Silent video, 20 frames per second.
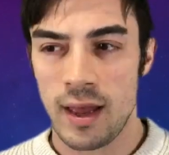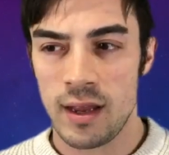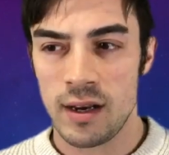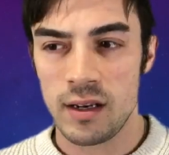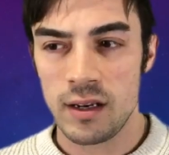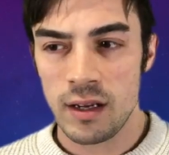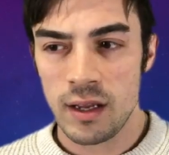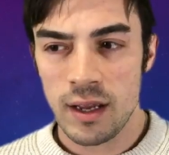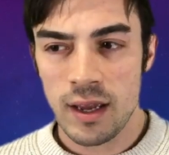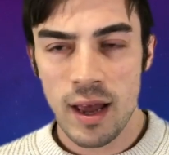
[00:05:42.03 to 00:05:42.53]

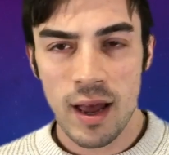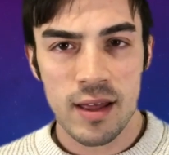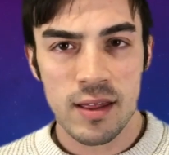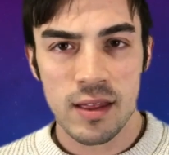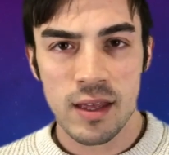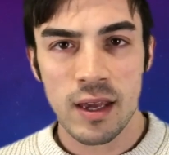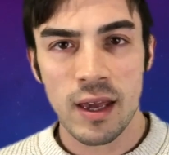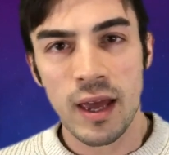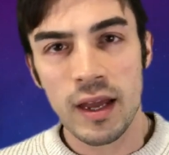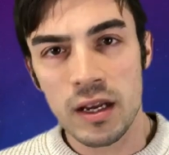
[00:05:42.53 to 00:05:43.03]
And yeah, I
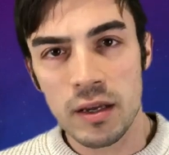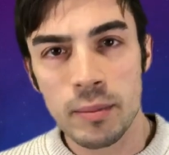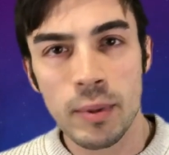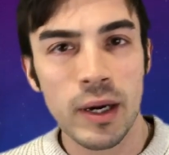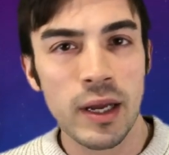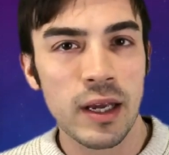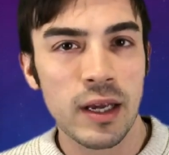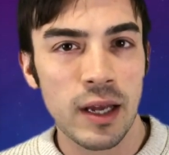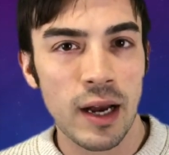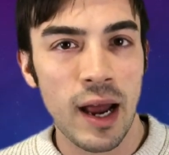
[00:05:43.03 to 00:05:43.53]
think
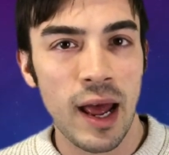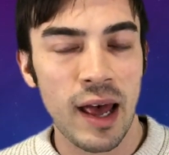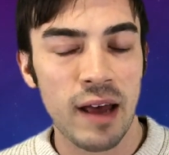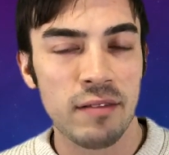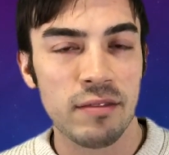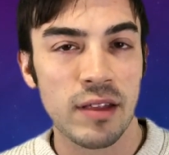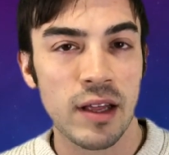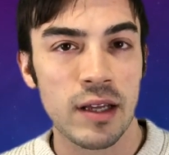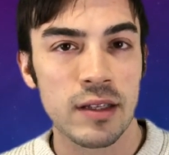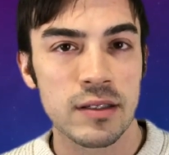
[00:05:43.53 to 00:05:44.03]
anybody can
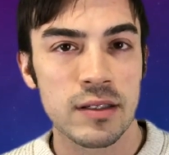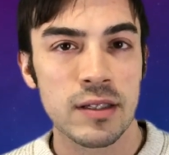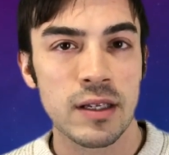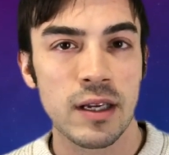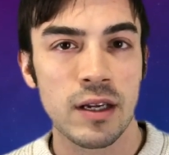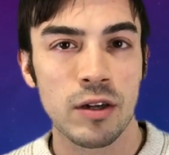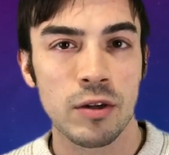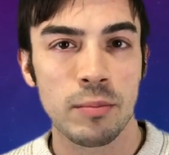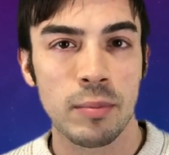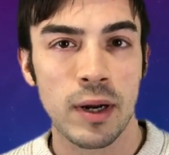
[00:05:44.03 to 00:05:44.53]
have that
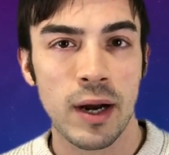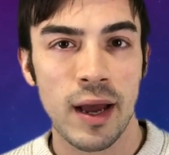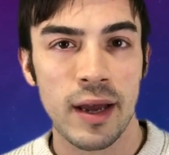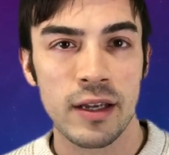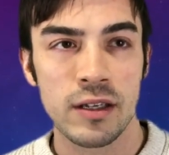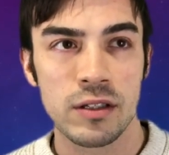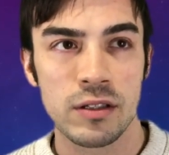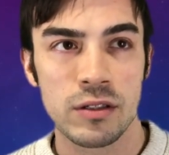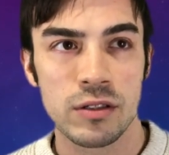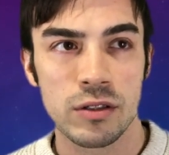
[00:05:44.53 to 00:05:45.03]
skill, but
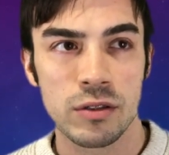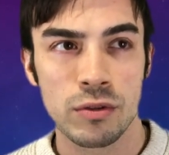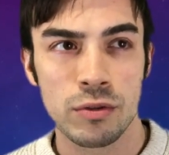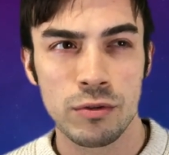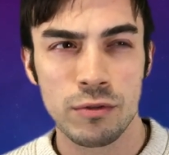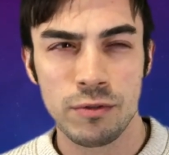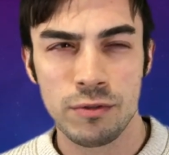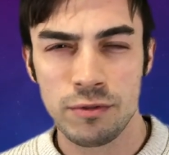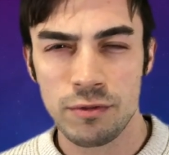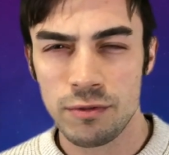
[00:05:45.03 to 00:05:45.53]
I
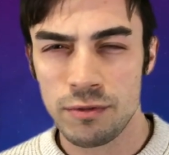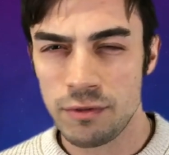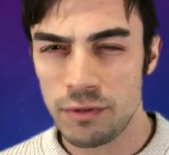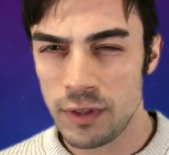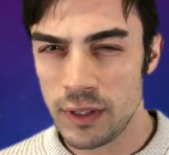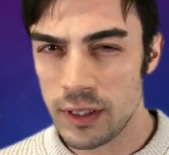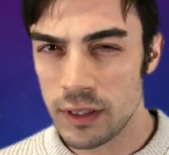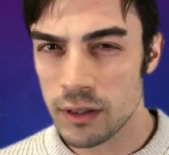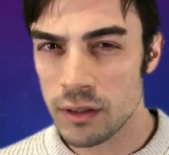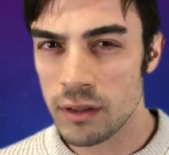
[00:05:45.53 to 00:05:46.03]
do
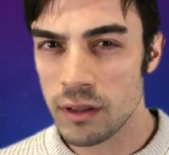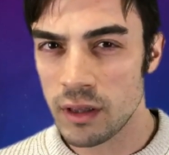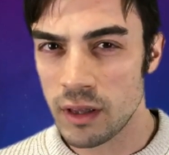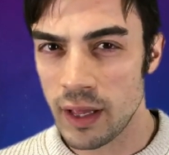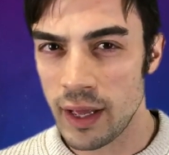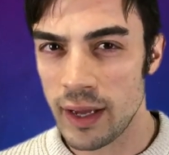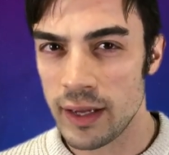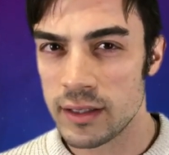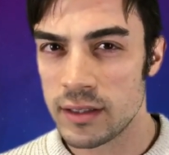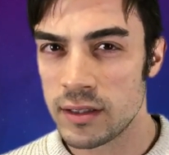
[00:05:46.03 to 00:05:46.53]
feel
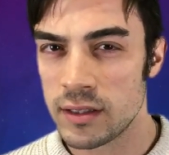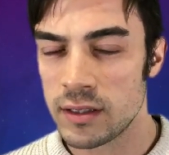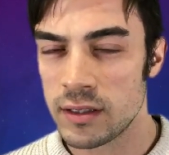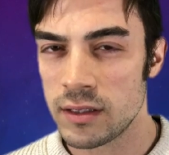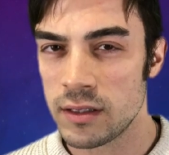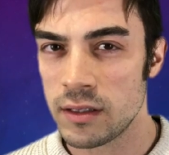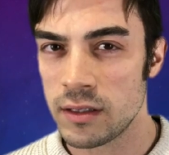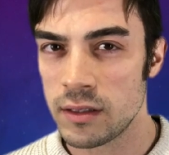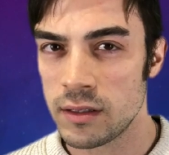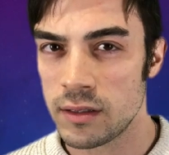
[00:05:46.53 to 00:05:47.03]

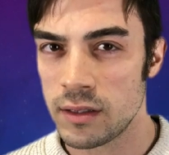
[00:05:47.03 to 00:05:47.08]
that